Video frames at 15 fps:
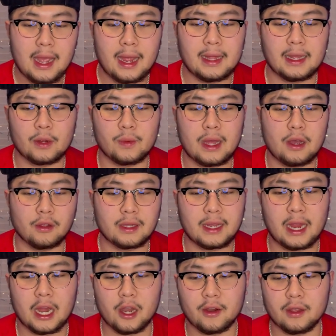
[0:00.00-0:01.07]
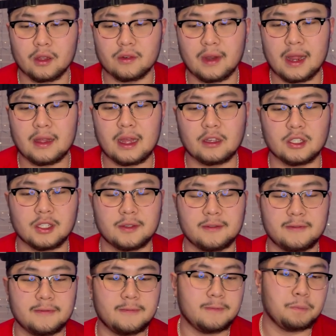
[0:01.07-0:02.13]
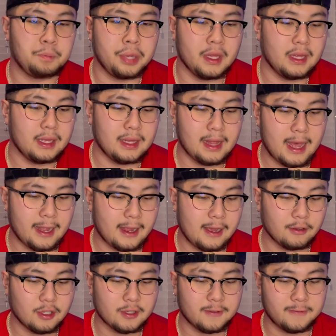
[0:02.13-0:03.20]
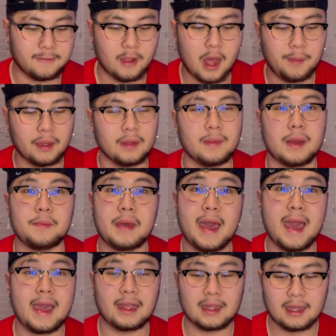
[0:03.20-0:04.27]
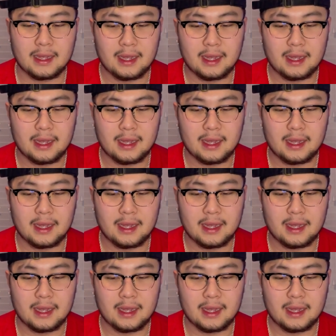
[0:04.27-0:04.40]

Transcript: and like when I would carry it around, I'll just put it like I'll just flop it in my bag,